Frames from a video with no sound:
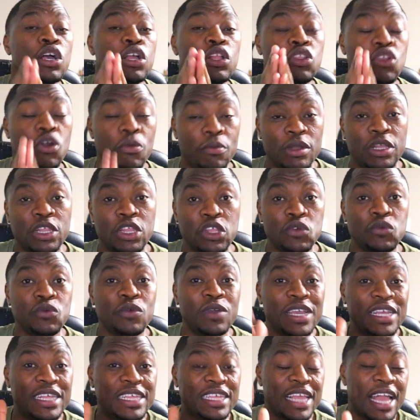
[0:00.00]
Number two
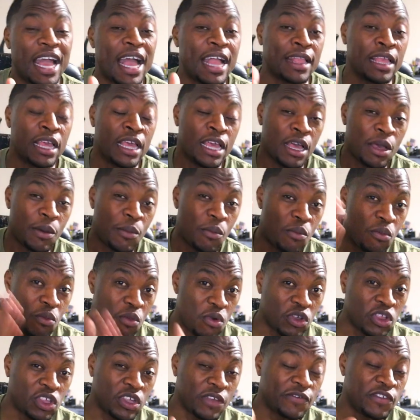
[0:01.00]
is that
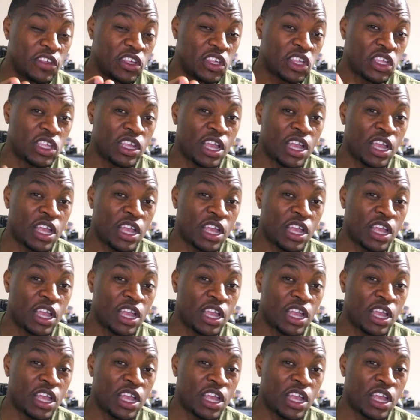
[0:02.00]
most of these